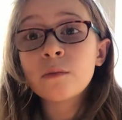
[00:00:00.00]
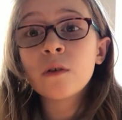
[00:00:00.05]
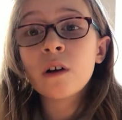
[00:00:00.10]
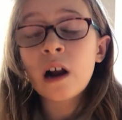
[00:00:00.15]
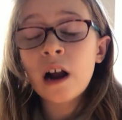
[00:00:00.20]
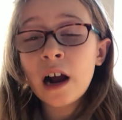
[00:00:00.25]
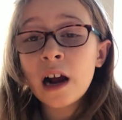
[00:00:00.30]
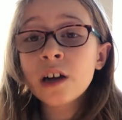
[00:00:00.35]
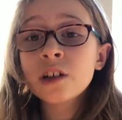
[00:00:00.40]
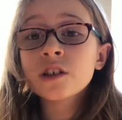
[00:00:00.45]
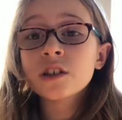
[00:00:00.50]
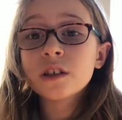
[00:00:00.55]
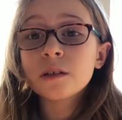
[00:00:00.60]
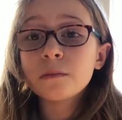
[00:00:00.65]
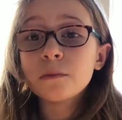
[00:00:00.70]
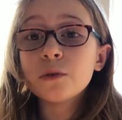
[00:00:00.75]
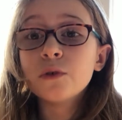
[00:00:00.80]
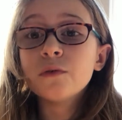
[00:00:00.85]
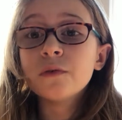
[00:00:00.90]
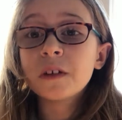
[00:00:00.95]
we're
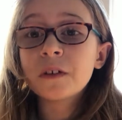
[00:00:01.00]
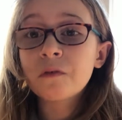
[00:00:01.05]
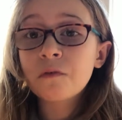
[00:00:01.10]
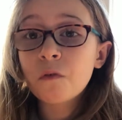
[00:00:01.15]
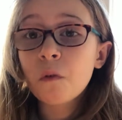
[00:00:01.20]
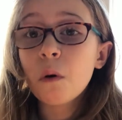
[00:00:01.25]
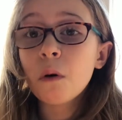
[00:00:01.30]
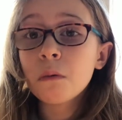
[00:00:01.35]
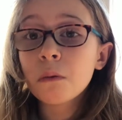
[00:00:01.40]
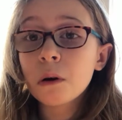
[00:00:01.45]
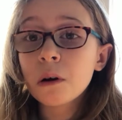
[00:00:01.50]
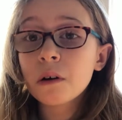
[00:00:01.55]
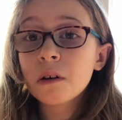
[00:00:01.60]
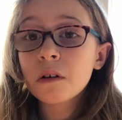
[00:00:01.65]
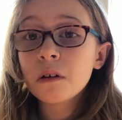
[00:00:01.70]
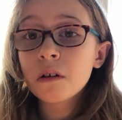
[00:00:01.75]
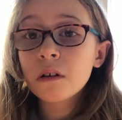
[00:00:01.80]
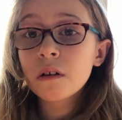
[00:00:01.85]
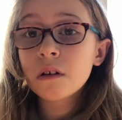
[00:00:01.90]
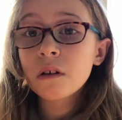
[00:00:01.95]
actually moving forward.